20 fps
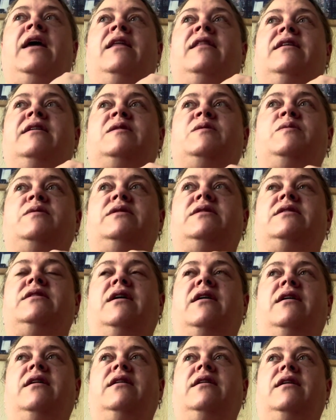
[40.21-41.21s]
This was
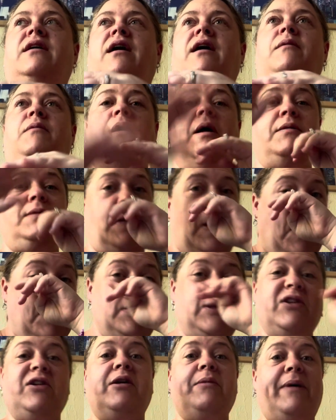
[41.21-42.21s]
done. I'll
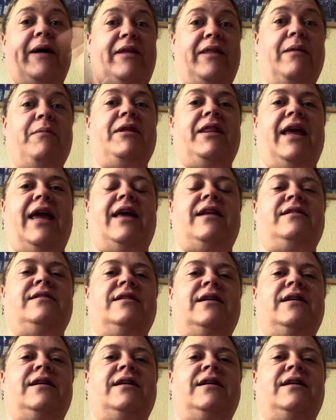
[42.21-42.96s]
talk about them at the end